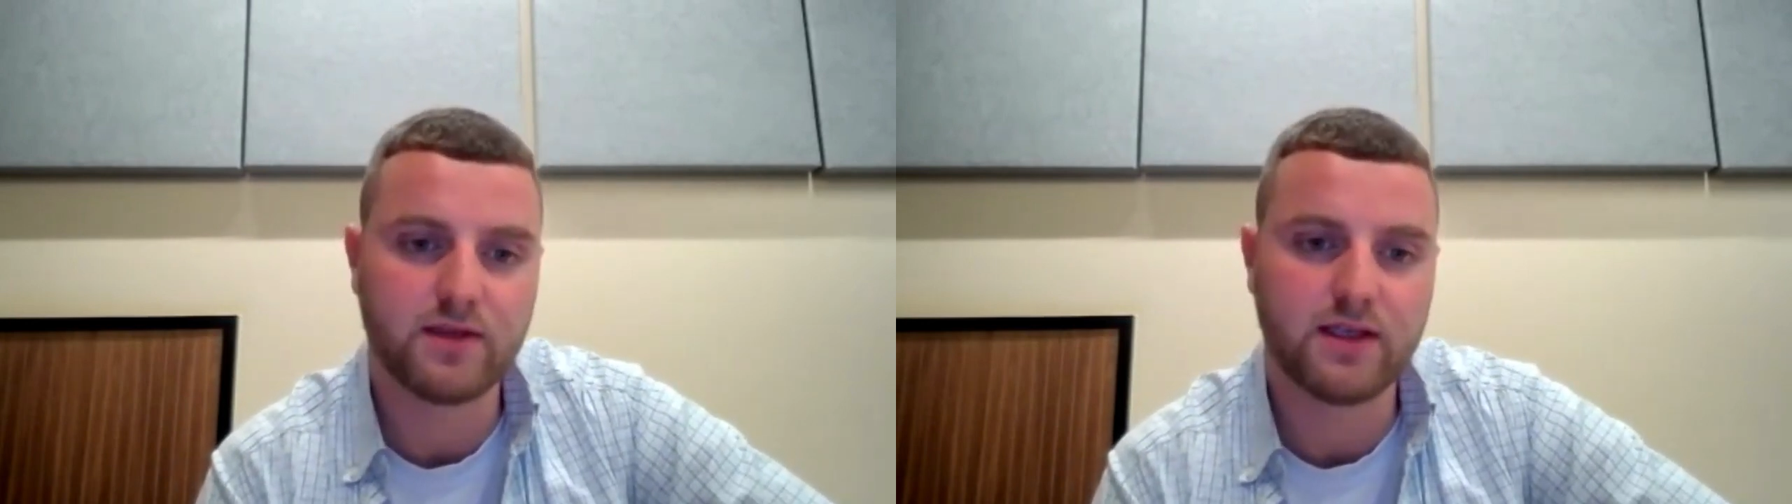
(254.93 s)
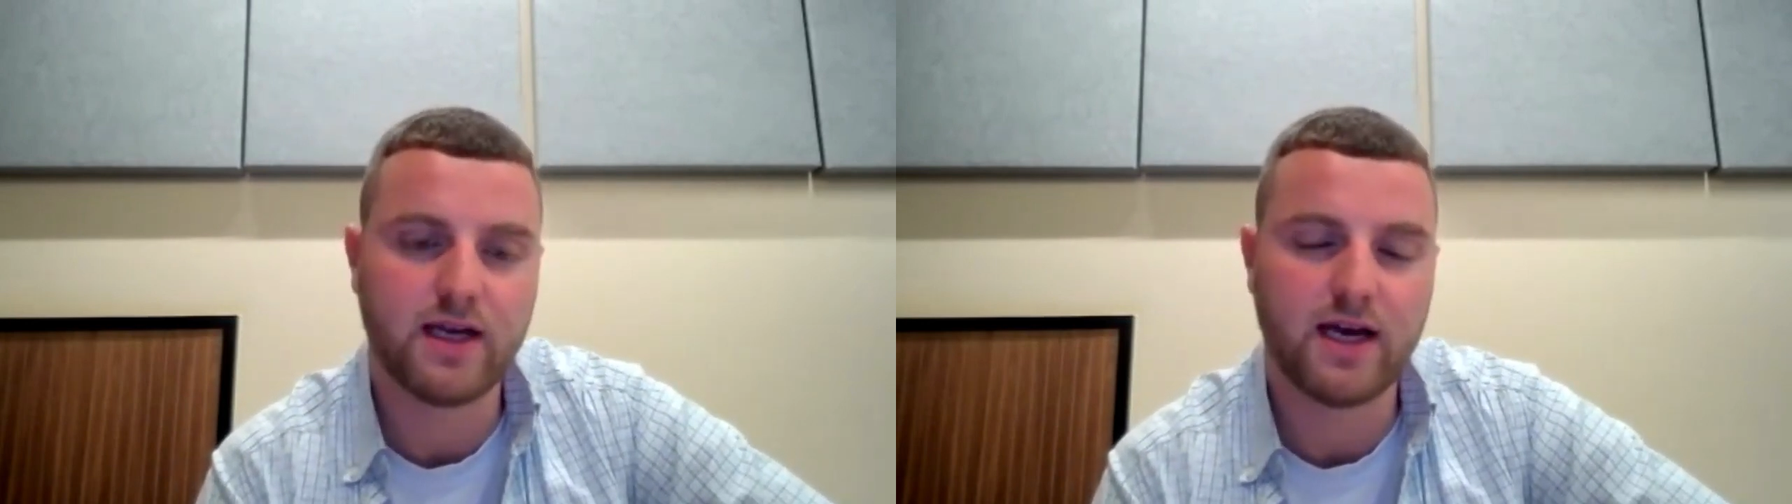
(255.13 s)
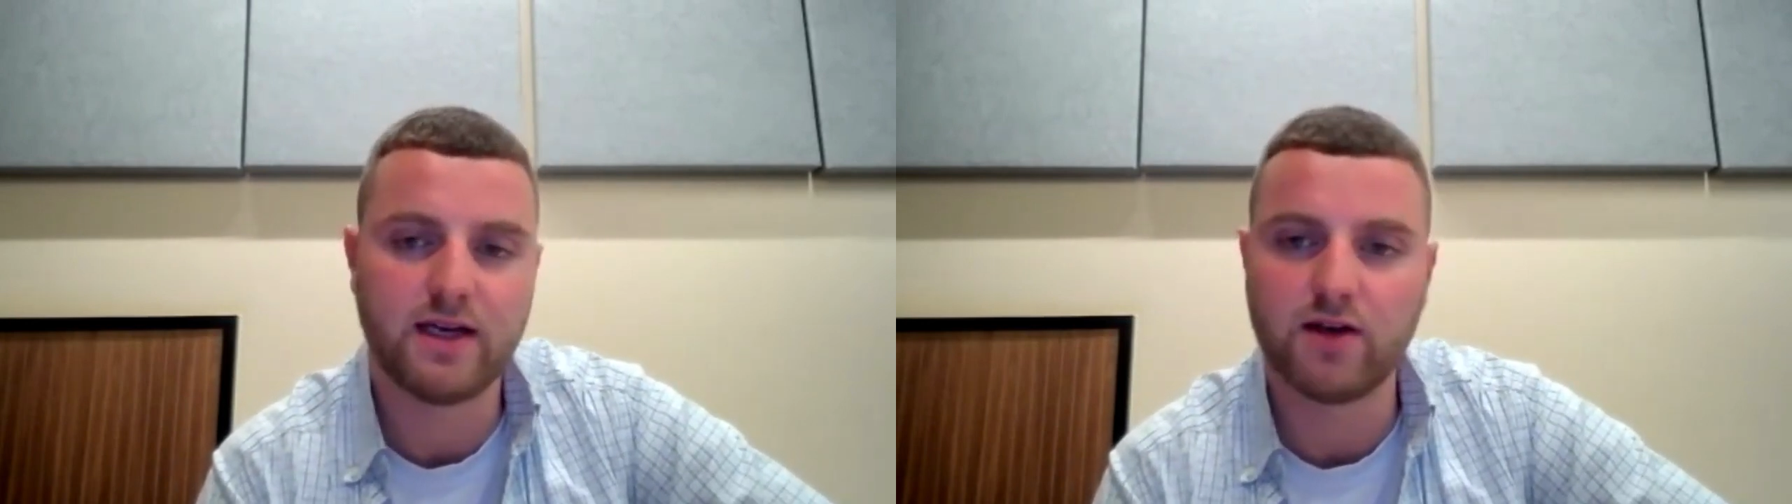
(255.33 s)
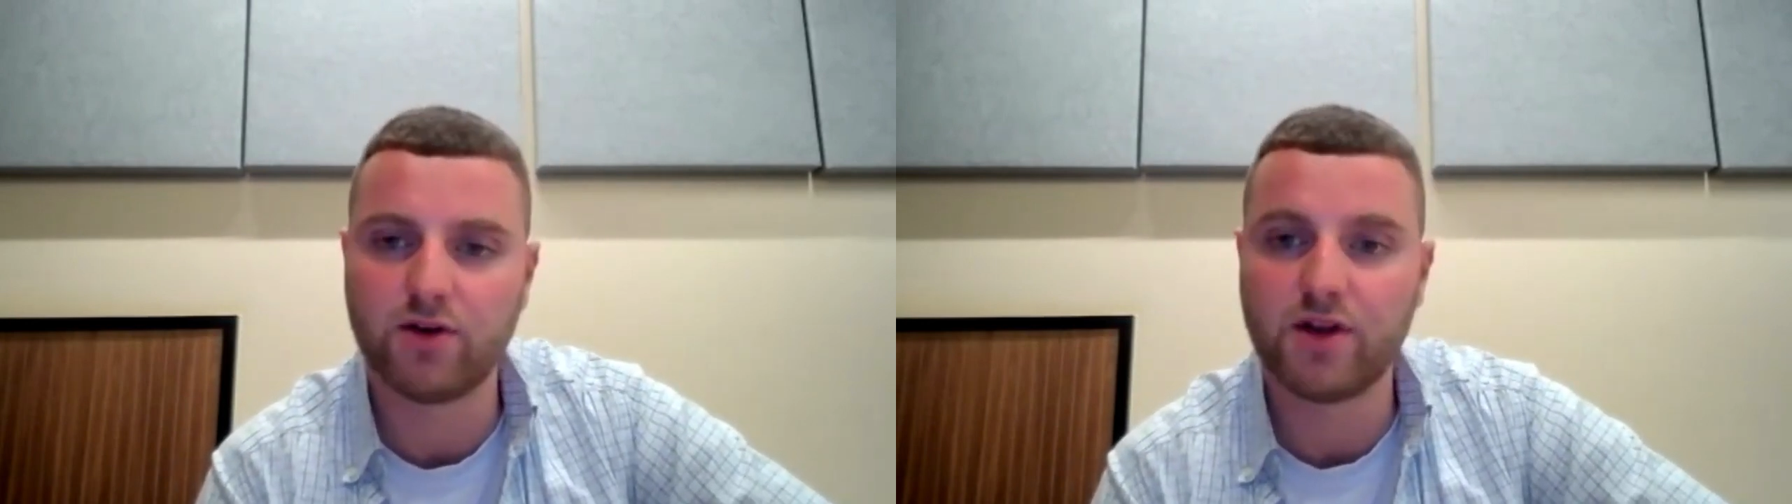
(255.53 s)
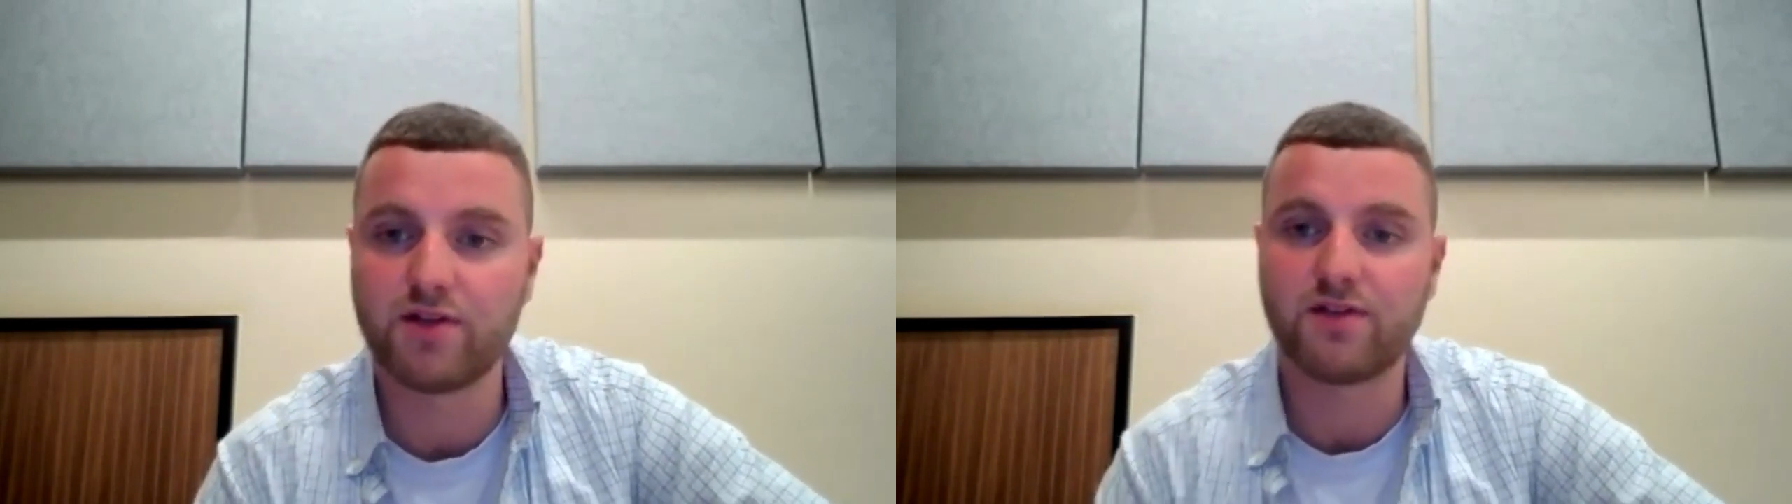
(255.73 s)
And then
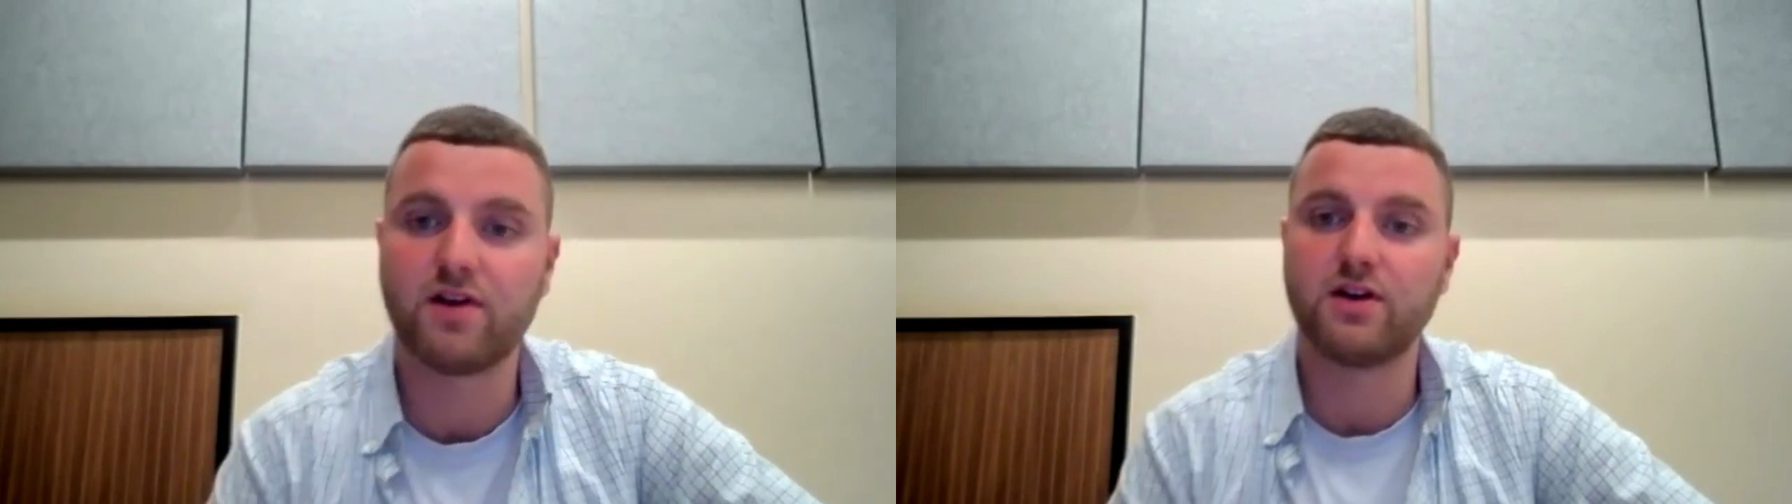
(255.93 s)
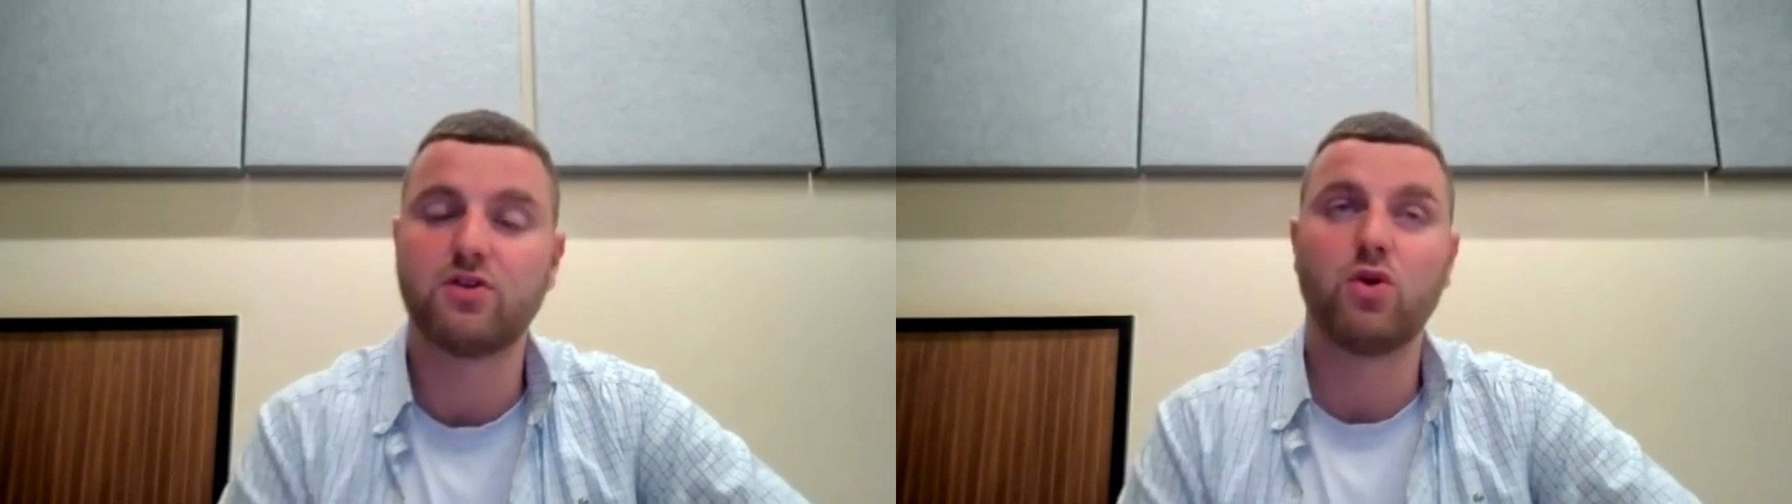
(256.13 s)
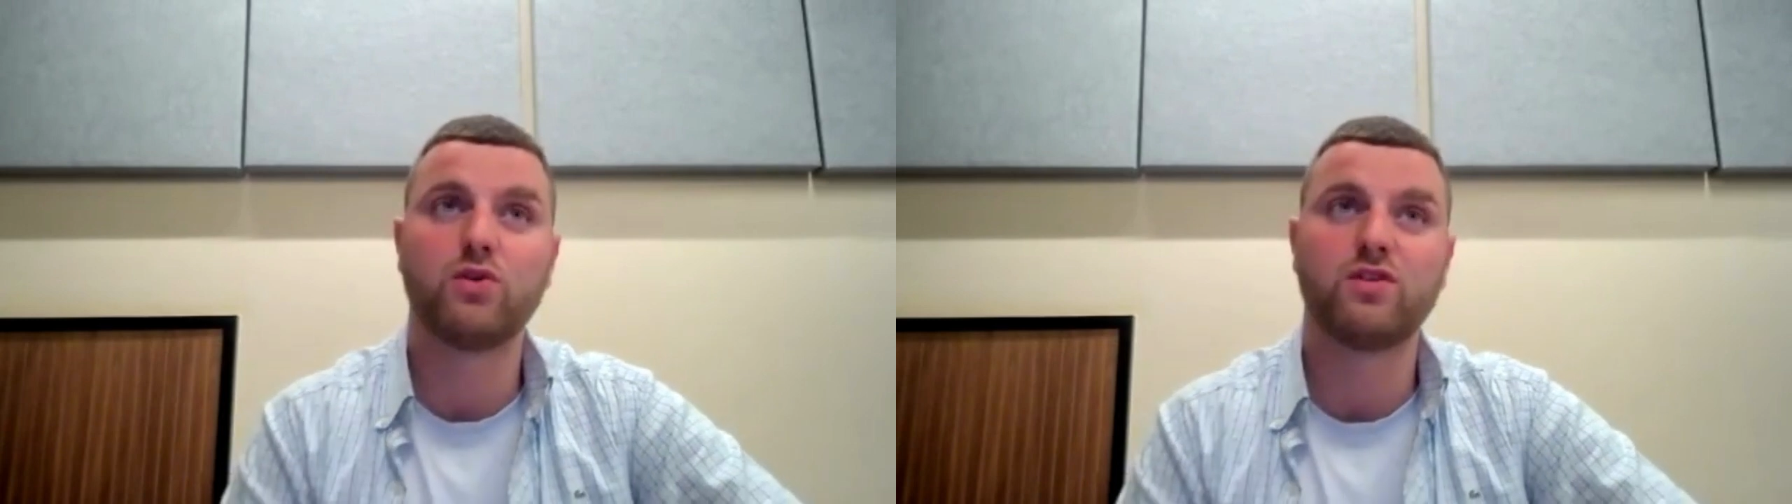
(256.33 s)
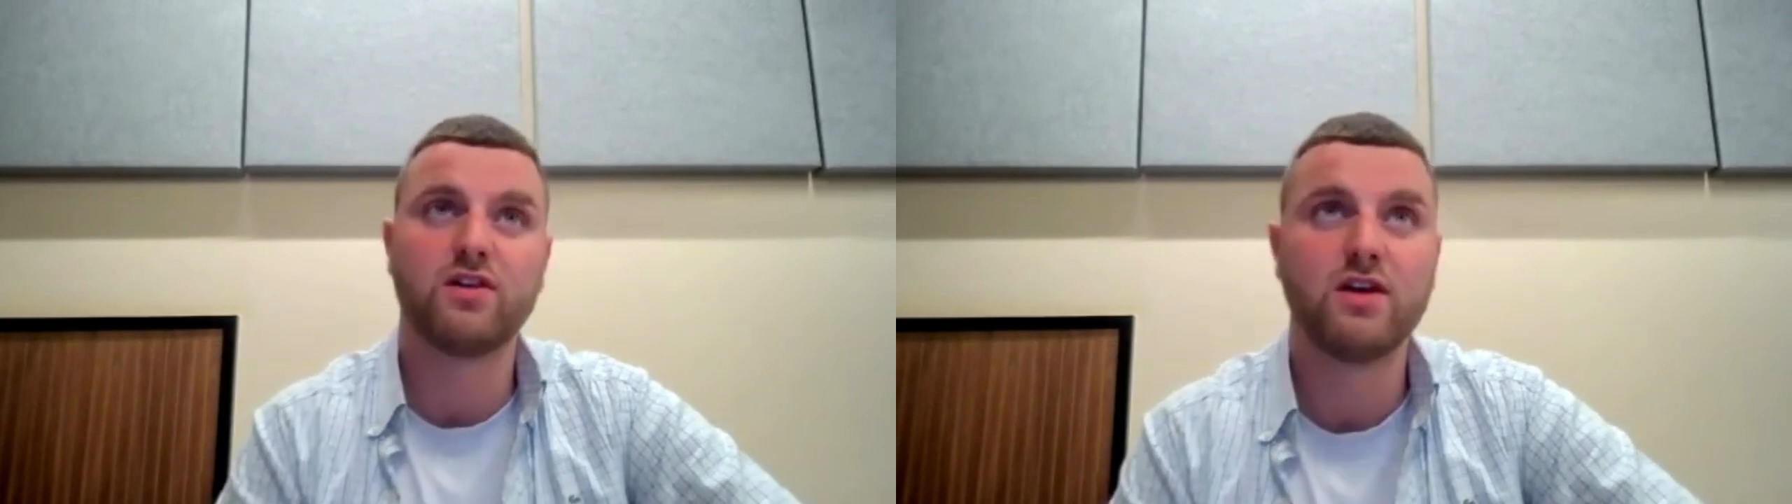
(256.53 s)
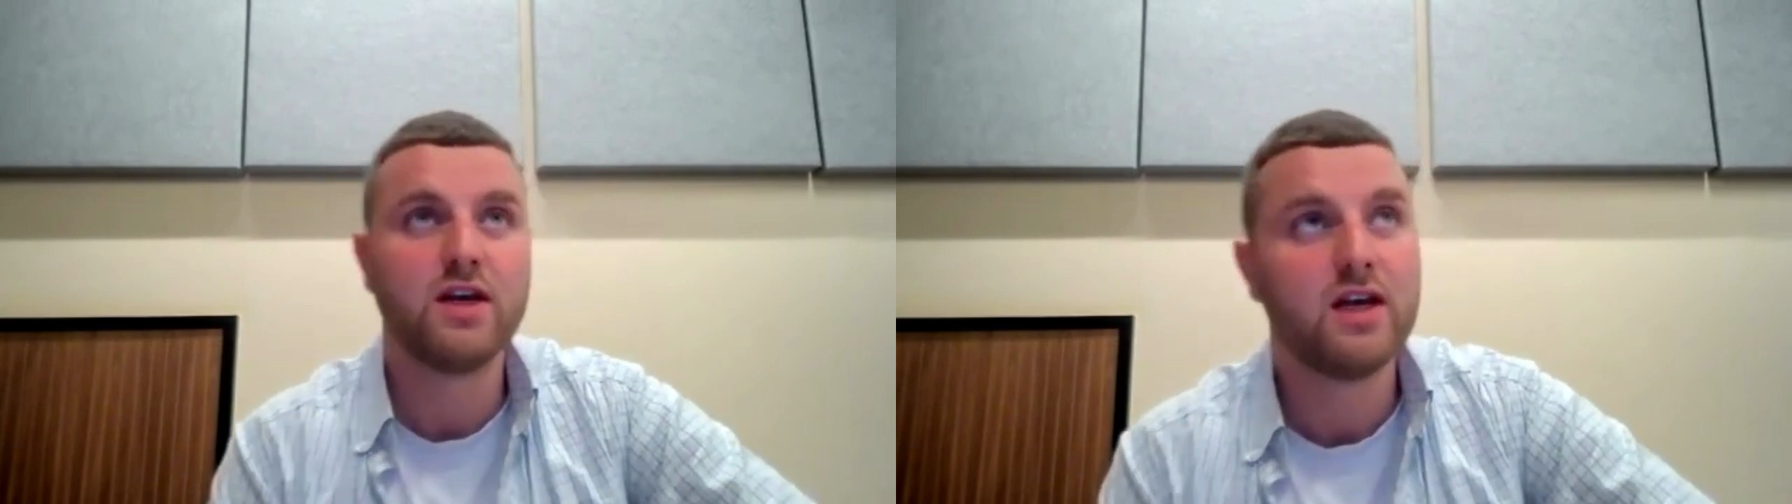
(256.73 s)
on the other side, Gordon.